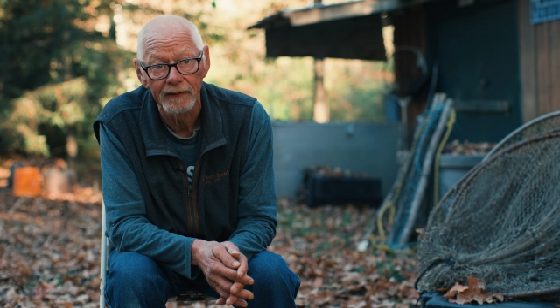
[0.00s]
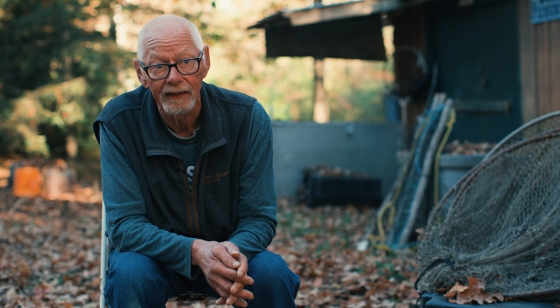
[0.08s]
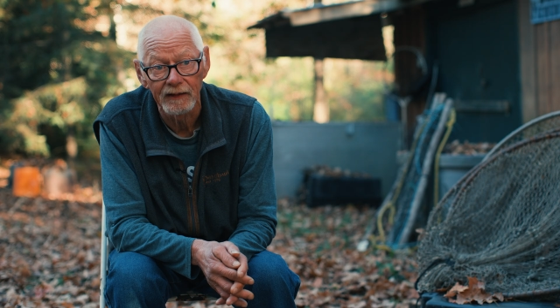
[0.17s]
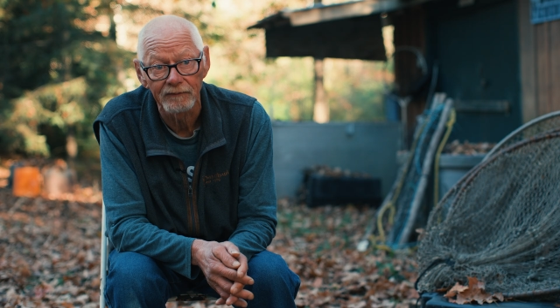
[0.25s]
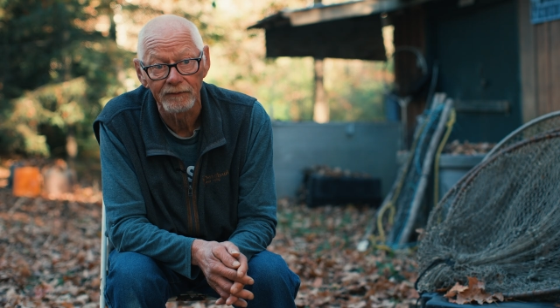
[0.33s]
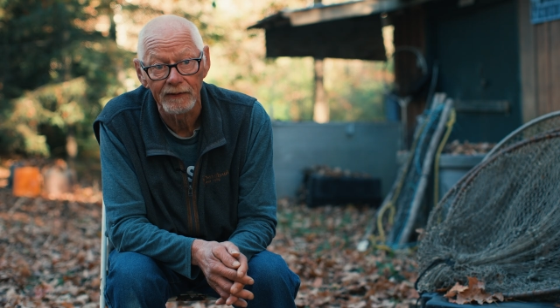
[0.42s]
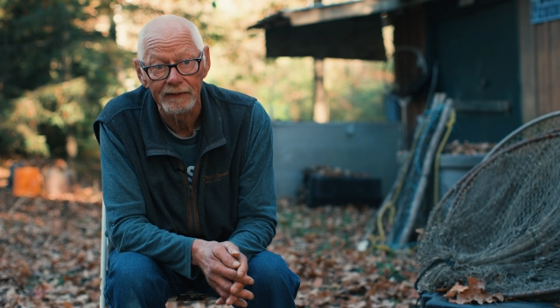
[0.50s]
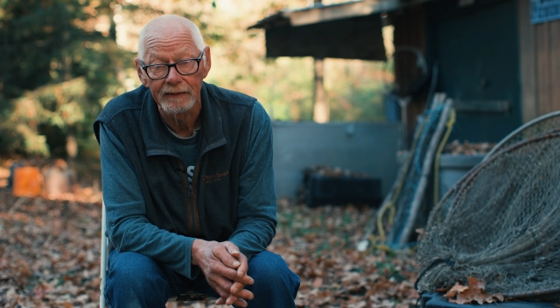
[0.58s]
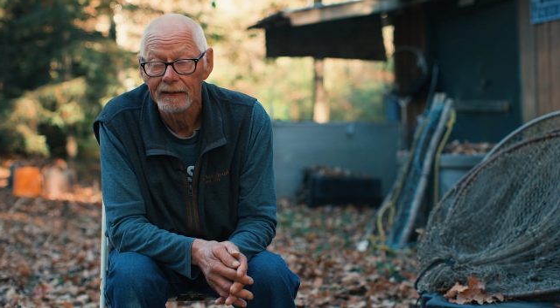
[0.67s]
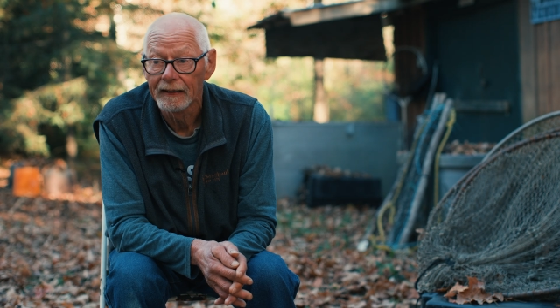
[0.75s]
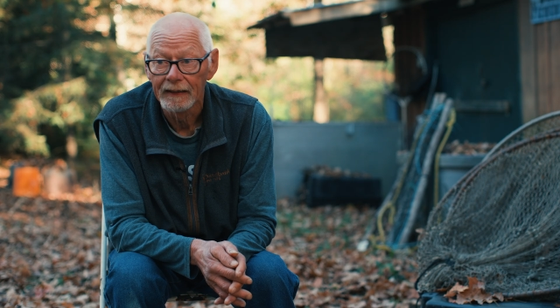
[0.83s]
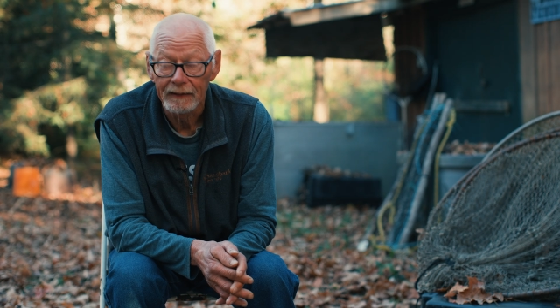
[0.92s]
identified,
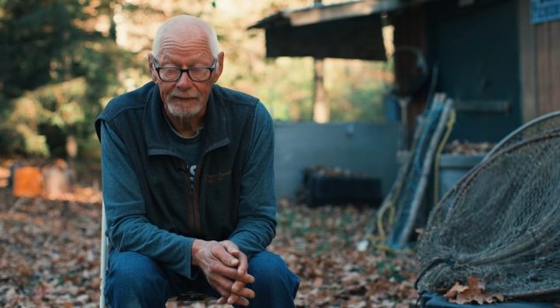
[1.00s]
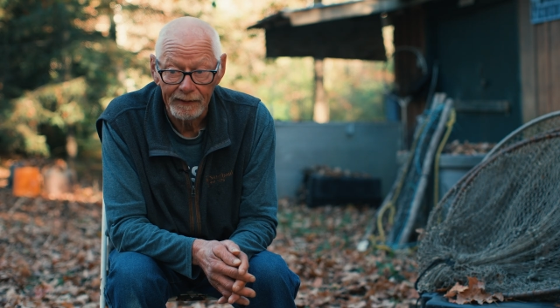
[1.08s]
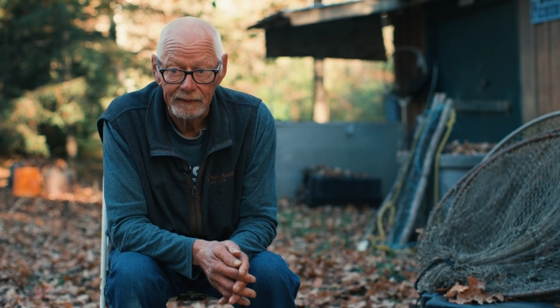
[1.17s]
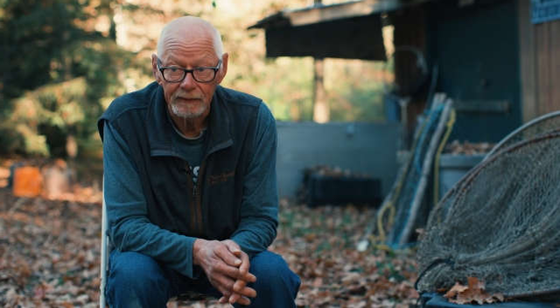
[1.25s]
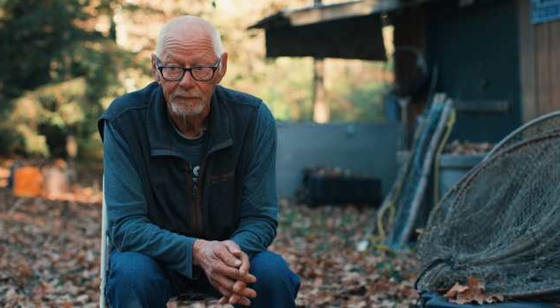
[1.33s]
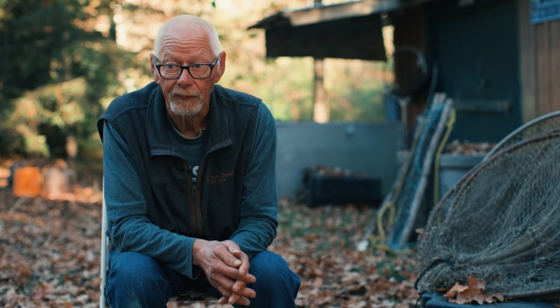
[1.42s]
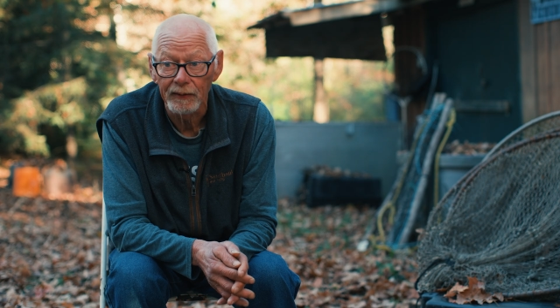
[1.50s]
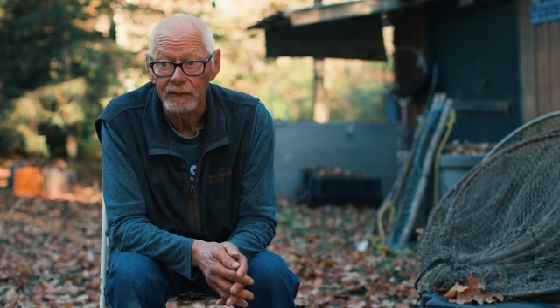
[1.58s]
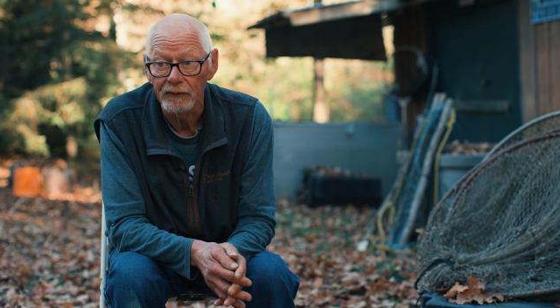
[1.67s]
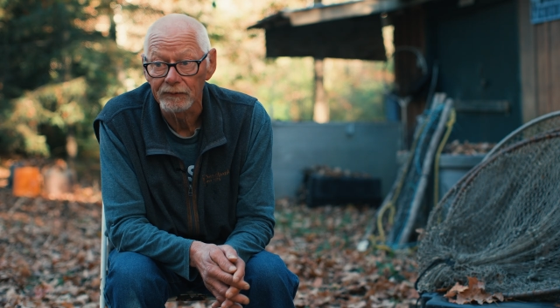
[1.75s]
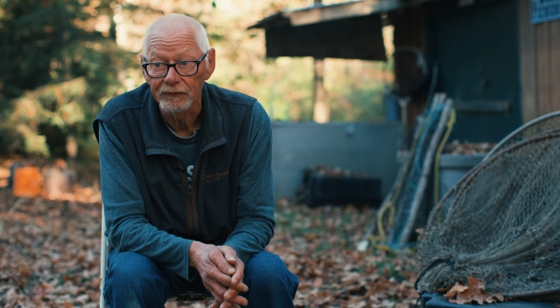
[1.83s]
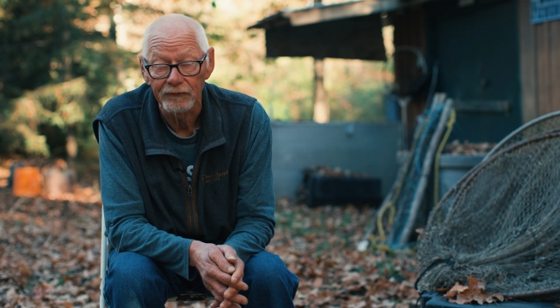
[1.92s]
let the
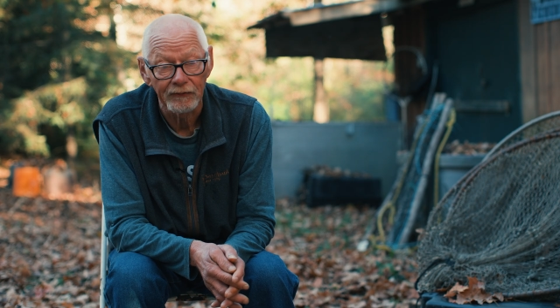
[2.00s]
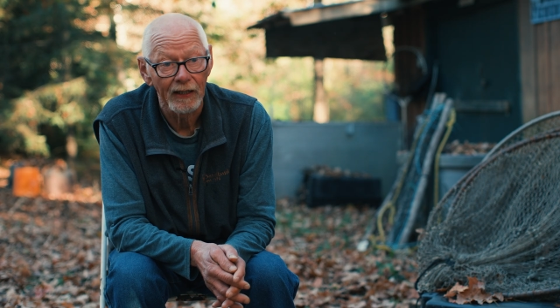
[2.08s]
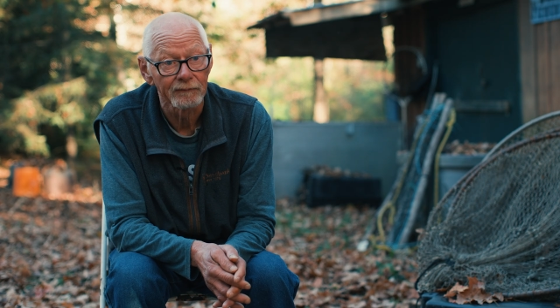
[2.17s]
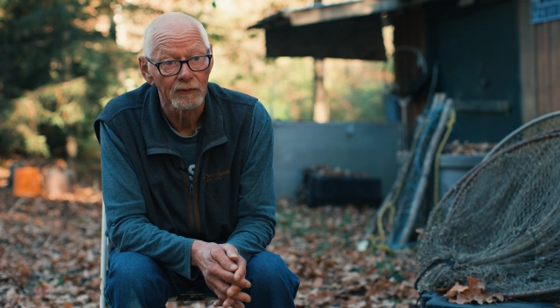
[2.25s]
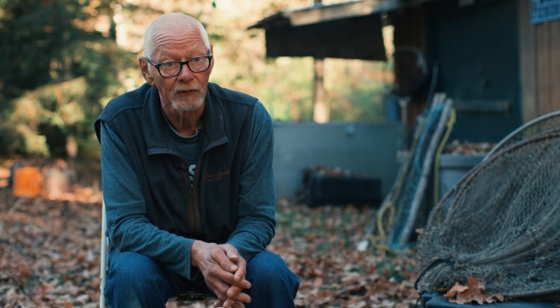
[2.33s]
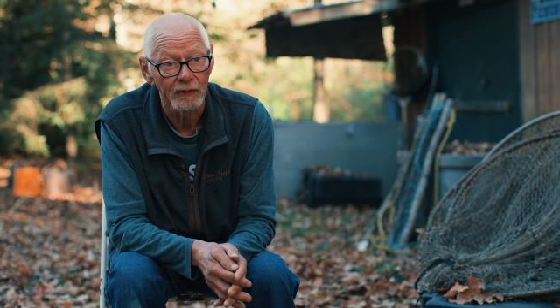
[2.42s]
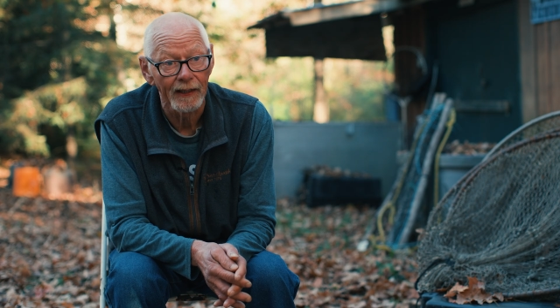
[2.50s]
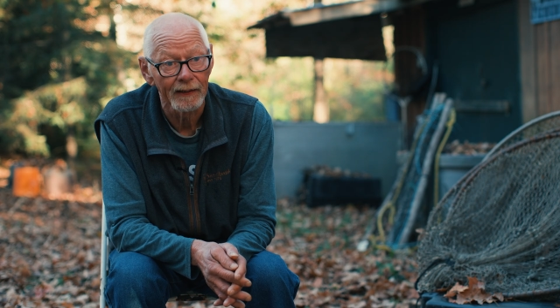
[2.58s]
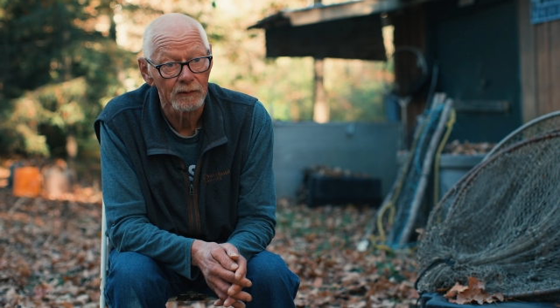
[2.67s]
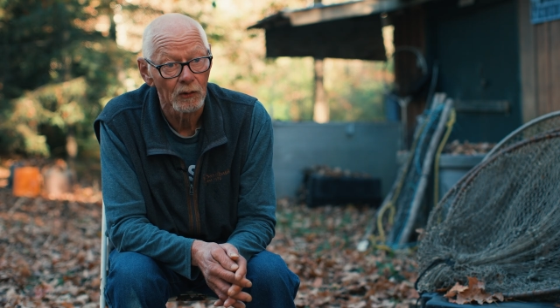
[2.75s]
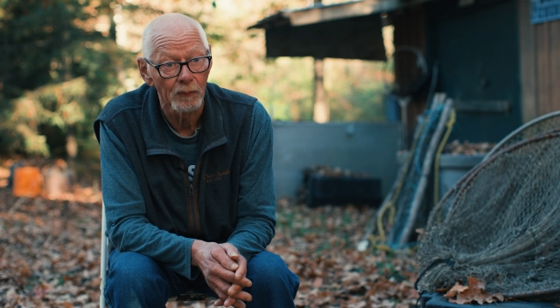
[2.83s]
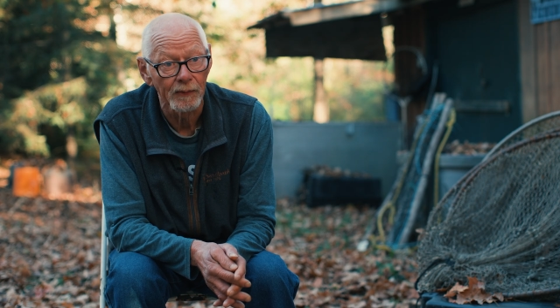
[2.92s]
biologists have a look
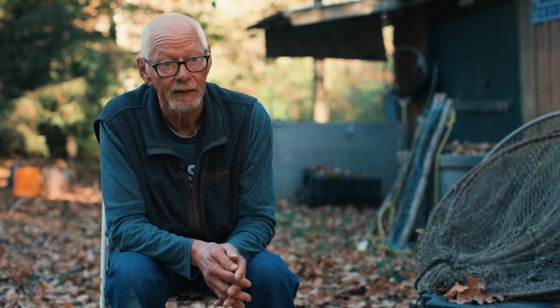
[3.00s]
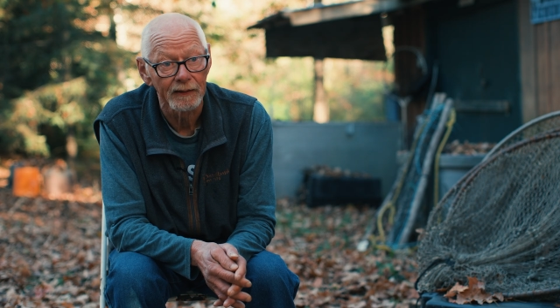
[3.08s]
at it, open